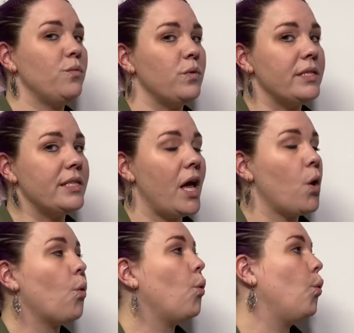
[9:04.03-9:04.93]
we
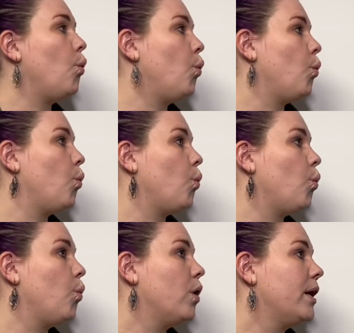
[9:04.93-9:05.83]
say
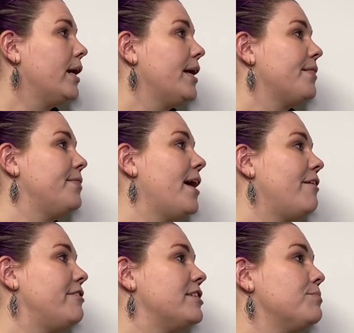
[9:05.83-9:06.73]
ooh,
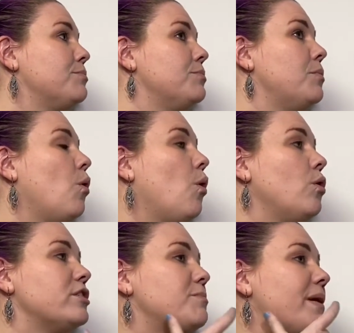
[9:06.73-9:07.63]
there is
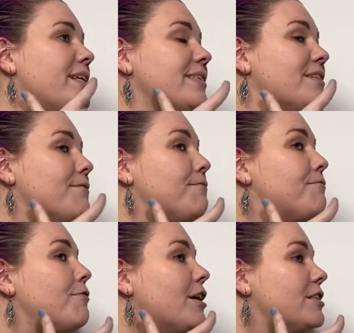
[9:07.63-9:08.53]
more space in the
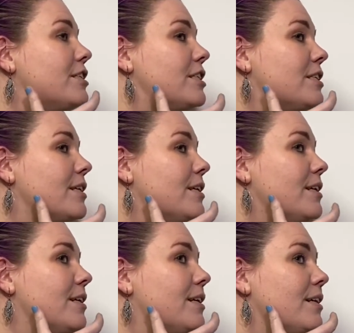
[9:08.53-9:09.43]
front
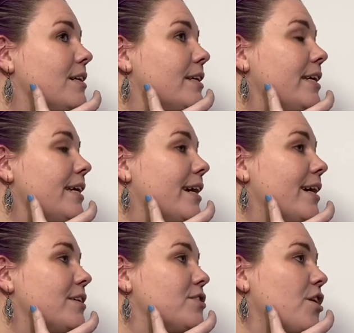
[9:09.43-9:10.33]

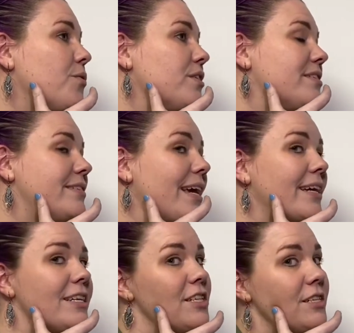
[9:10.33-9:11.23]
here. So the
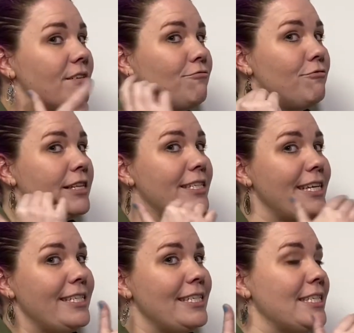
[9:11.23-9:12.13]
second
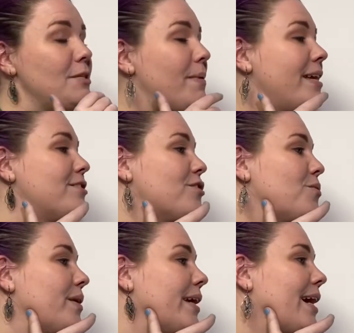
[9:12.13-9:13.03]
resonating space on the
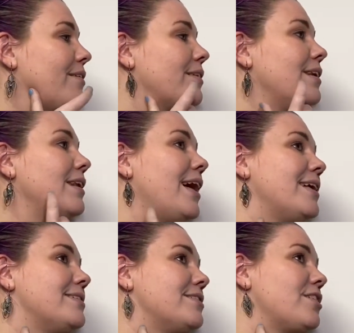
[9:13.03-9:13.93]
way out,
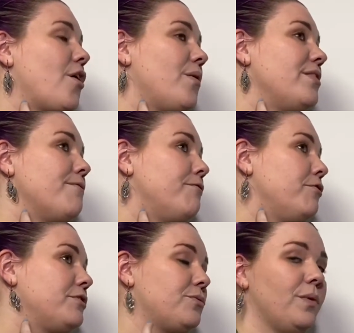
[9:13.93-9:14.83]
less so in the
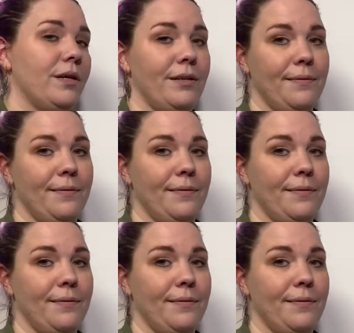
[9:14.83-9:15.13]
first one.